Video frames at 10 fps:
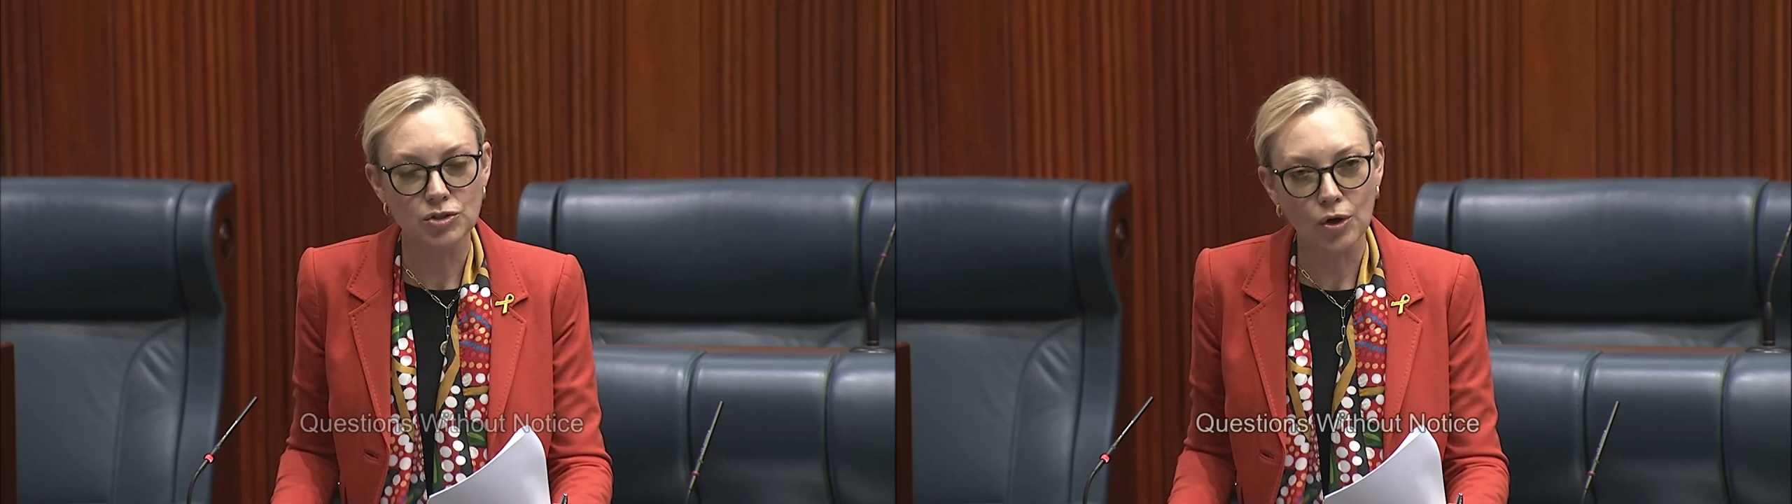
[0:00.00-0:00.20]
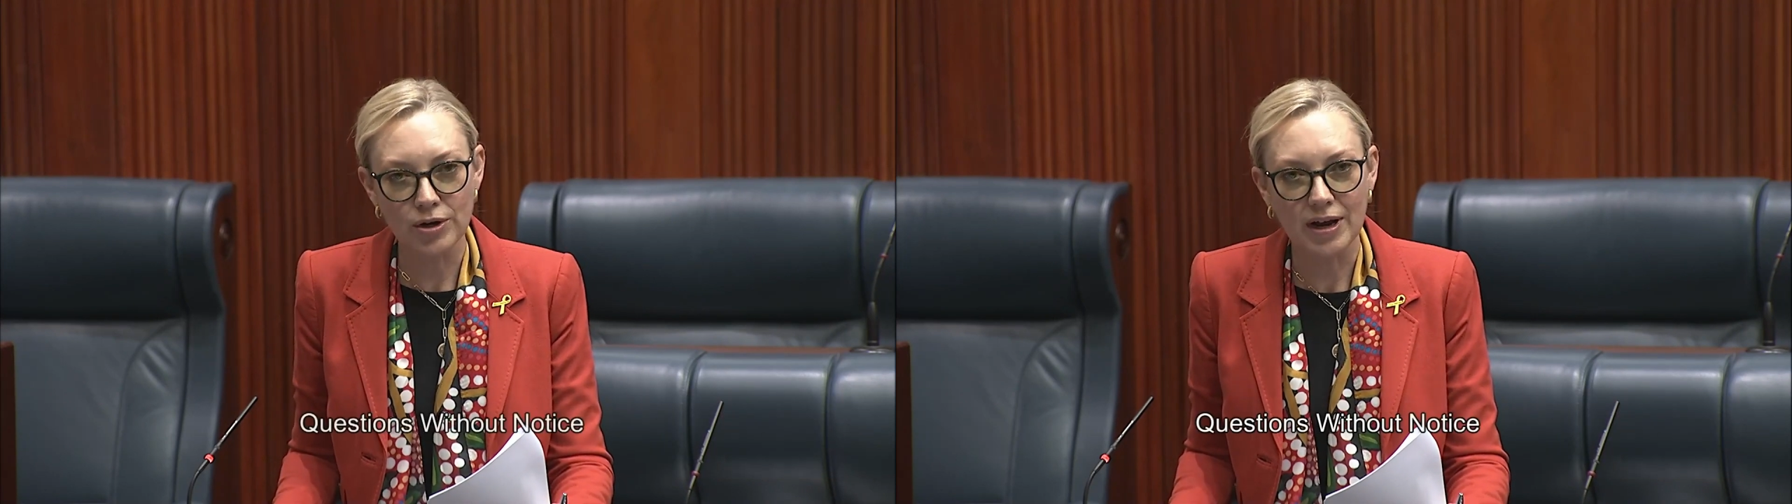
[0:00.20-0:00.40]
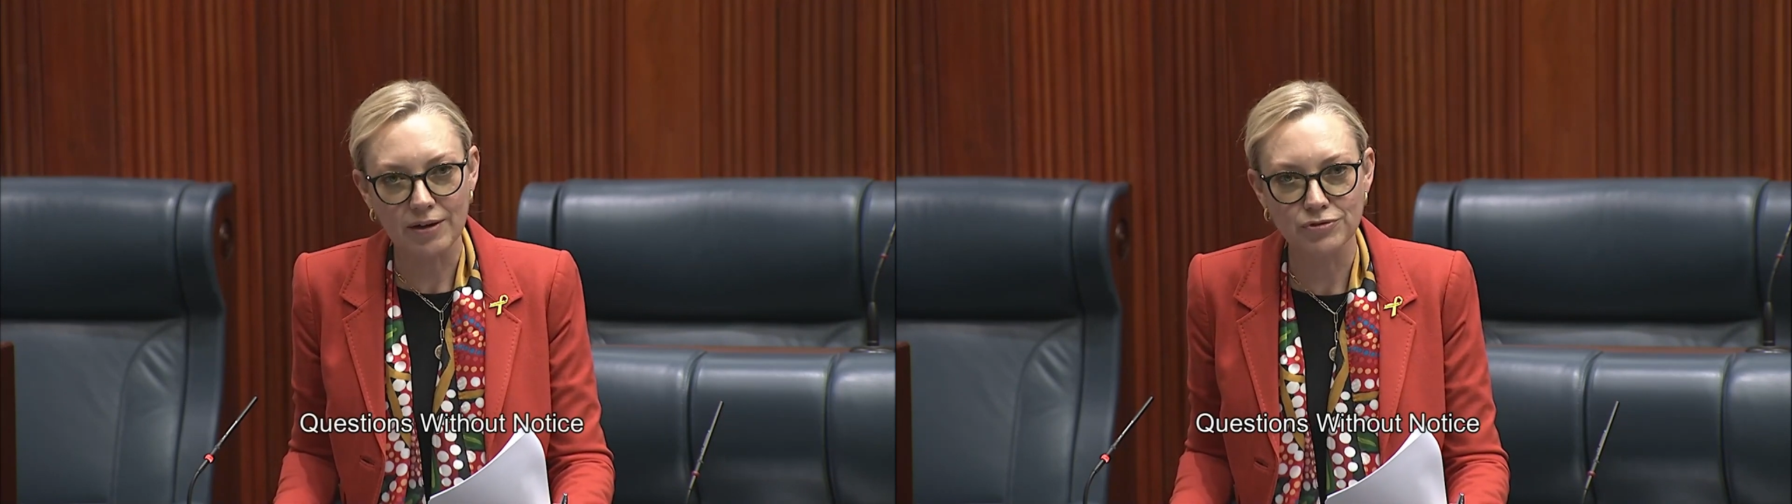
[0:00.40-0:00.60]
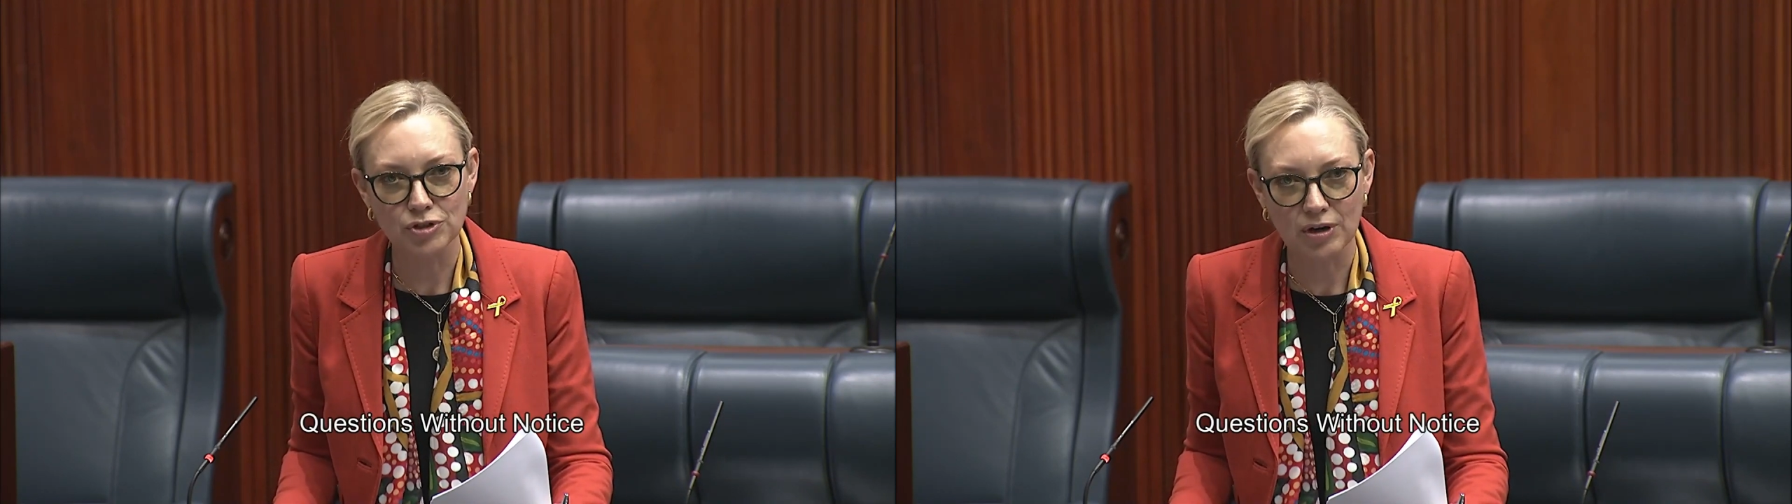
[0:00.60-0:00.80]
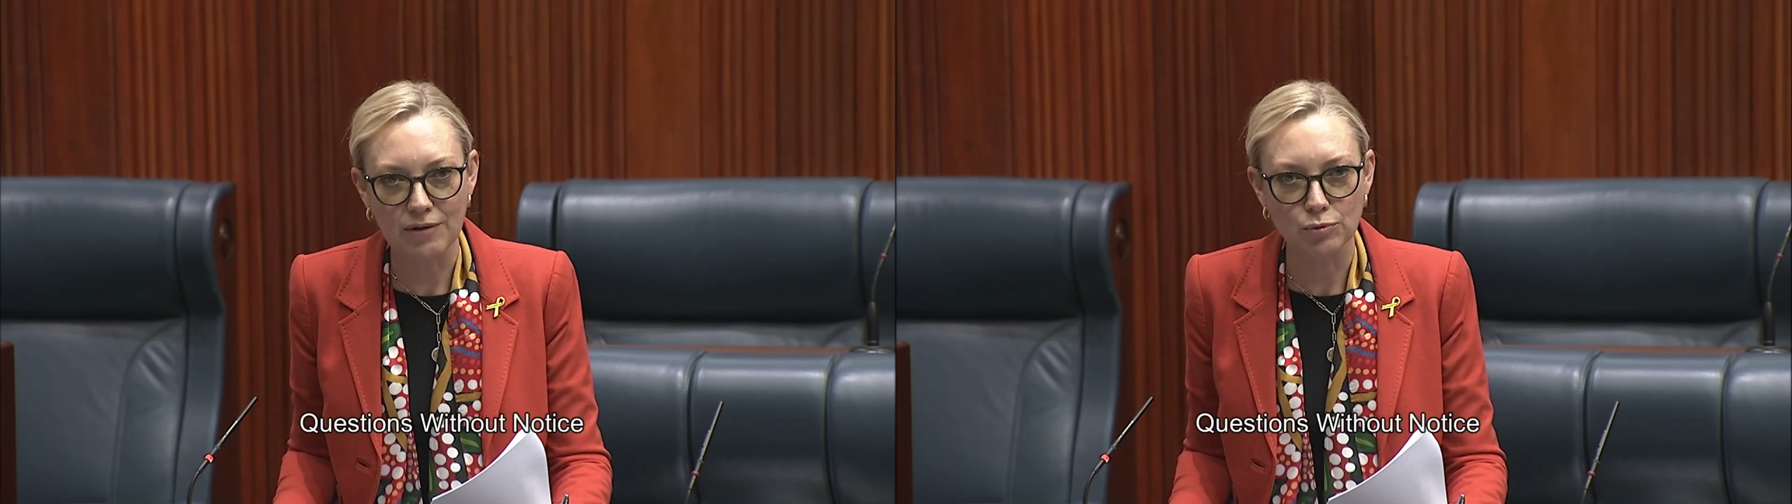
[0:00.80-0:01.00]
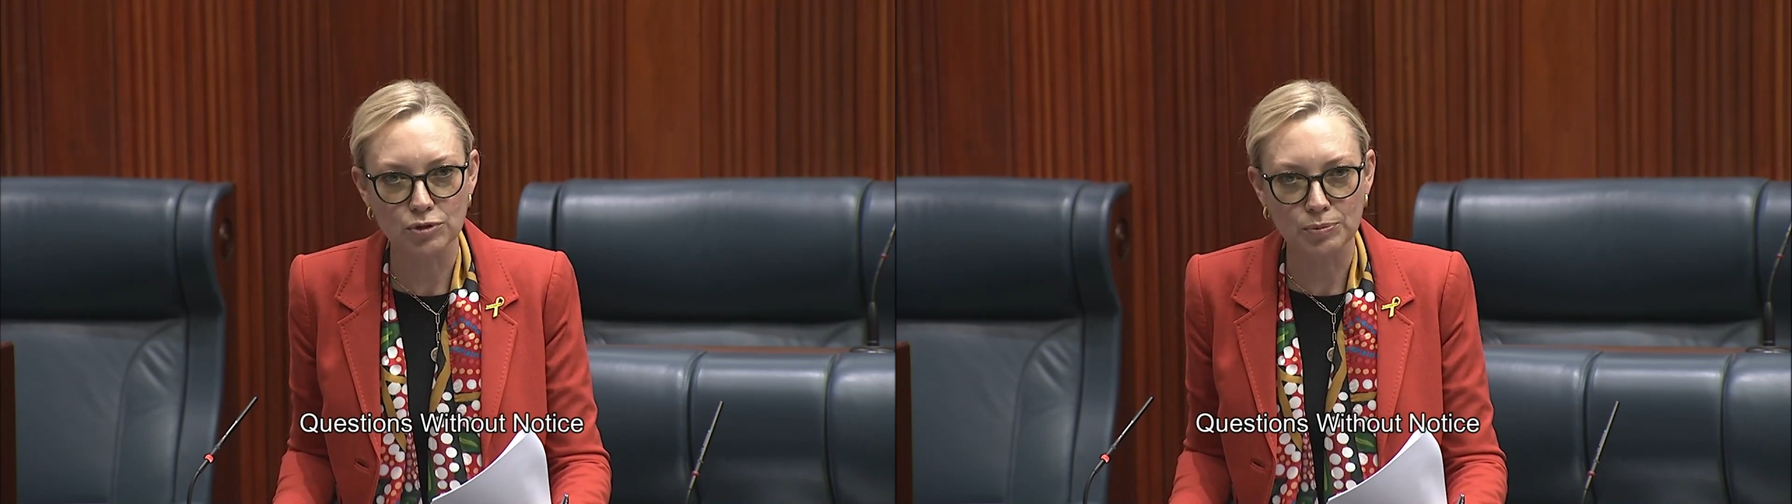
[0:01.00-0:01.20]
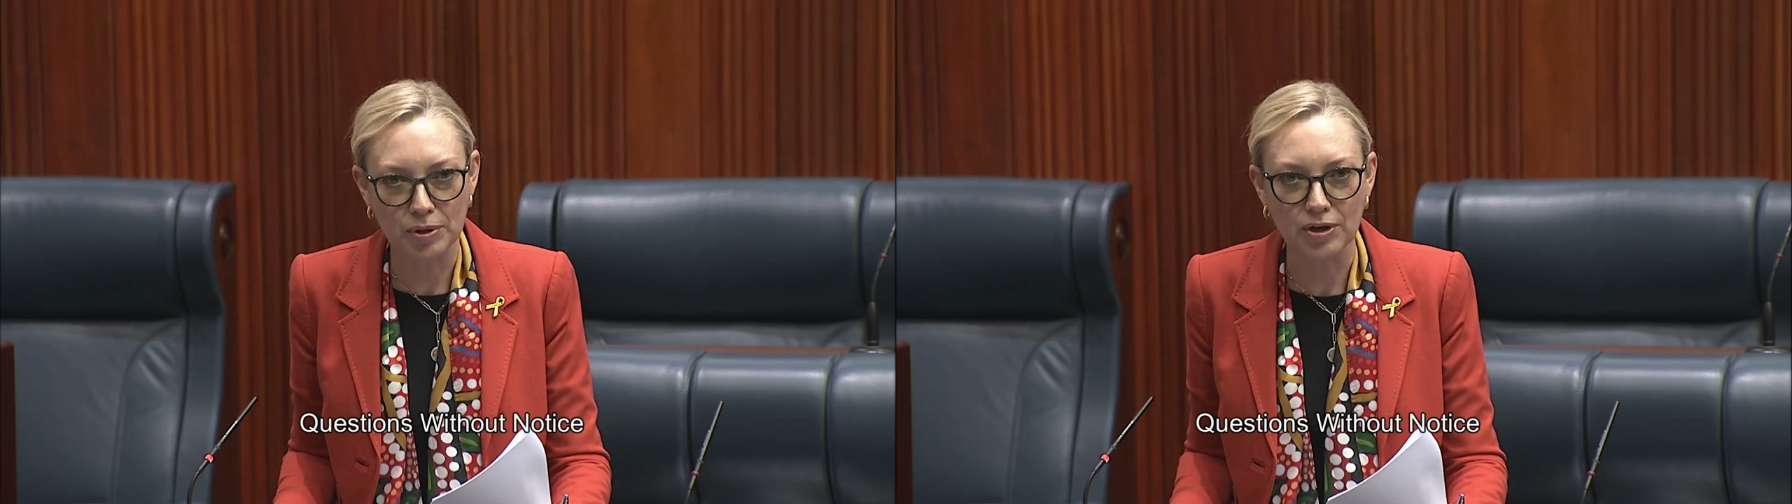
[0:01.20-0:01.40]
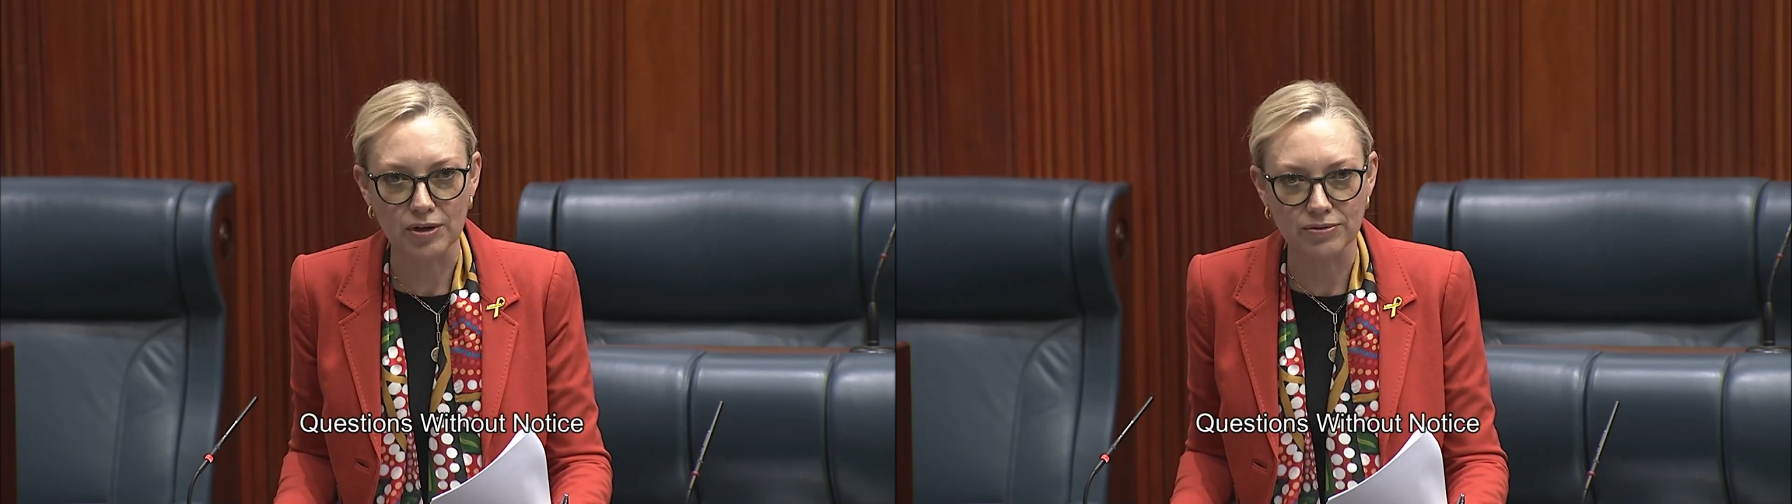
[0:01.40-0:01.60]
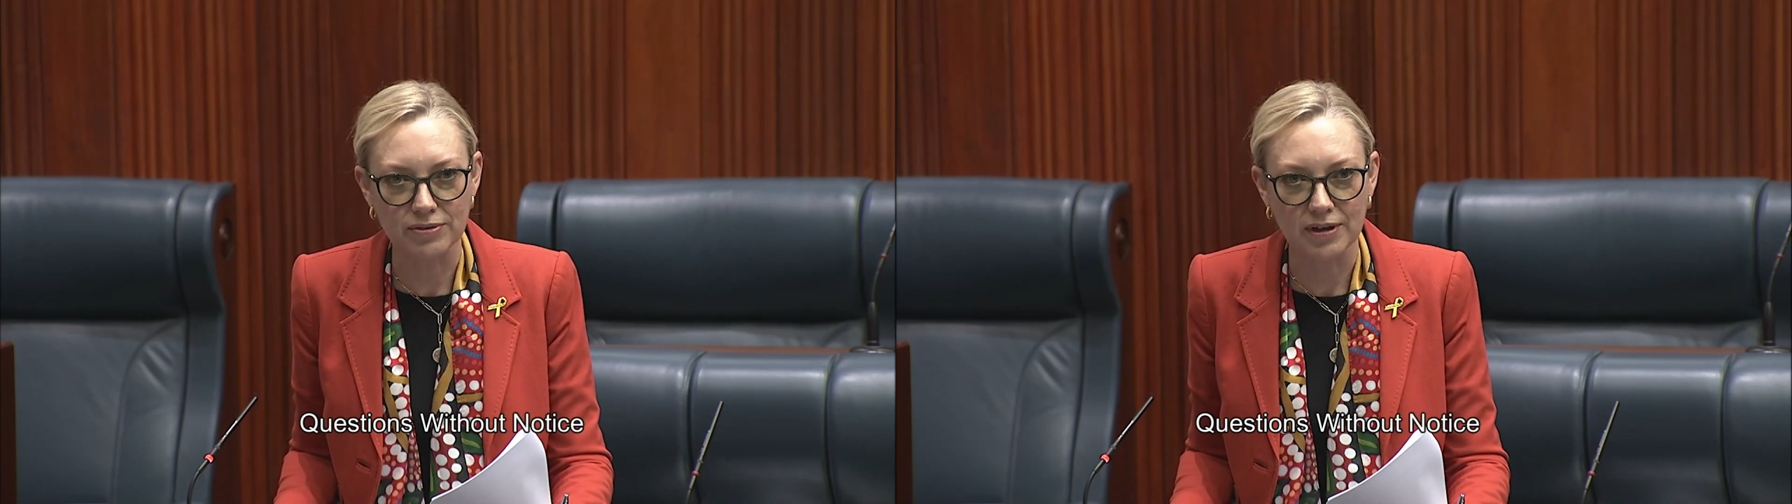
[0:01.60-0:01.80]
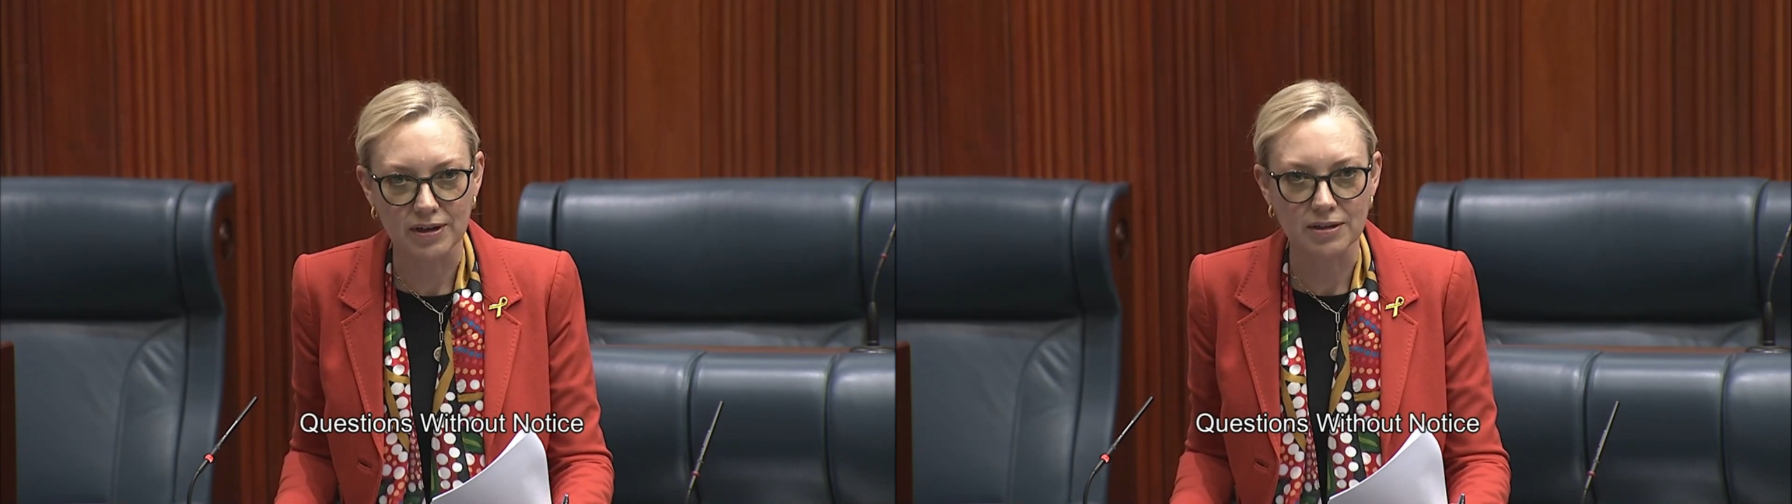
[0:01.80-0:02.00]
don't have to travel to Perth?